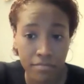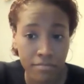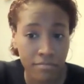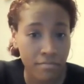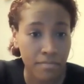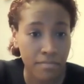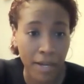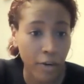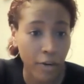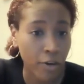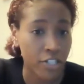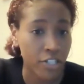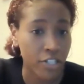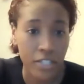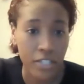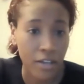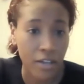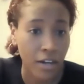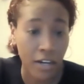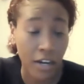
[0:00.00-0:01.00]
my Christian
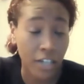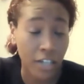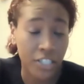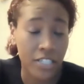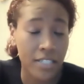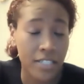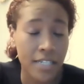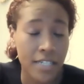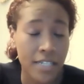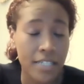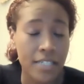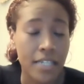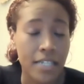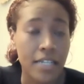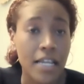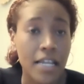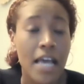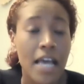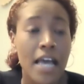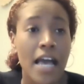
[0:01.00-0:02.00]
consciousness, and
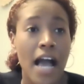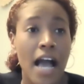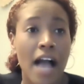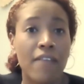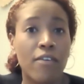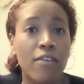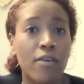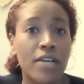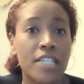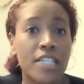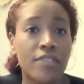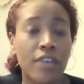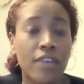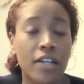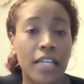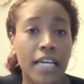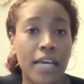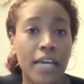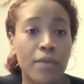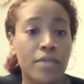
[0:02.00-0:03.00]
I've always felt
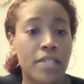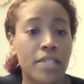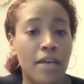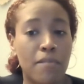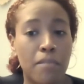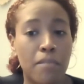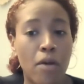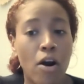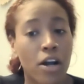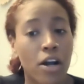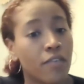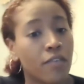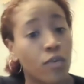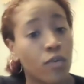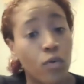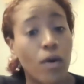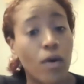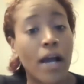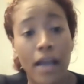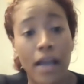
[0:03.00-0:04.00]
like it was a part of who
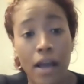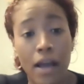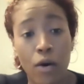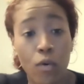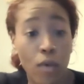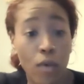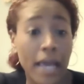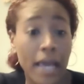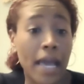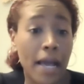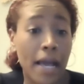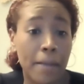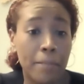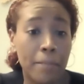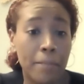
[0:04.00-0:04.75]
I am.